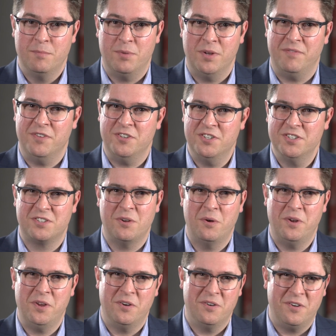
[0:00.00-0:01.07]
But if you just
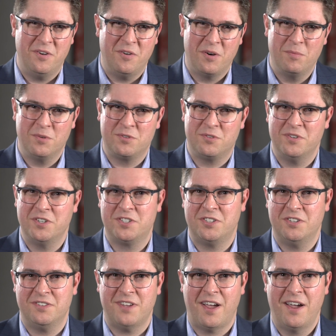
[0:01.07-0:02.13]
go to your normal
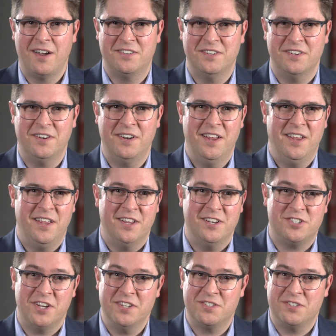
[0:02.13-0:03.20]
traditional doctor
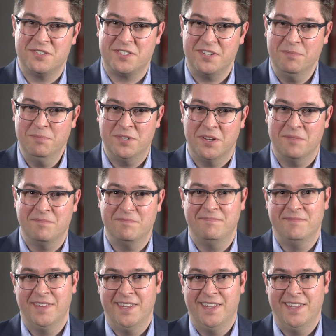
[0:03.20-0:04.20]
and chase your symptom,